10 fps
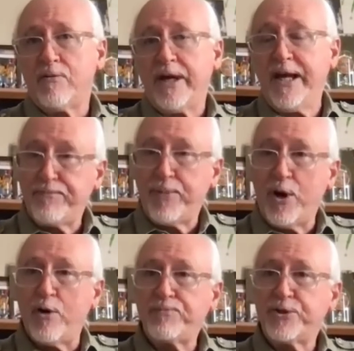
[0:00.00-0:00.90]
heat
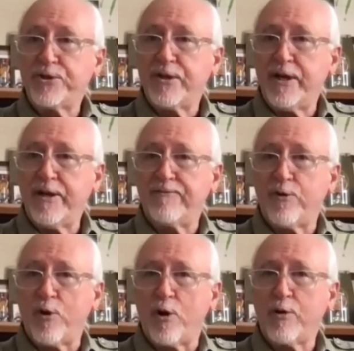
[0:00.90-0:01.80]
pumps in
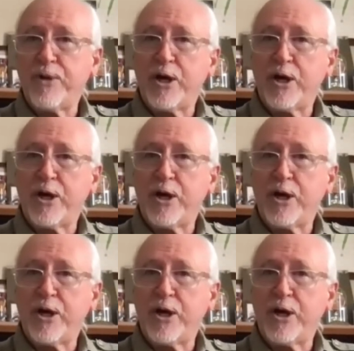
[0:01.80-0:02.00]
Florida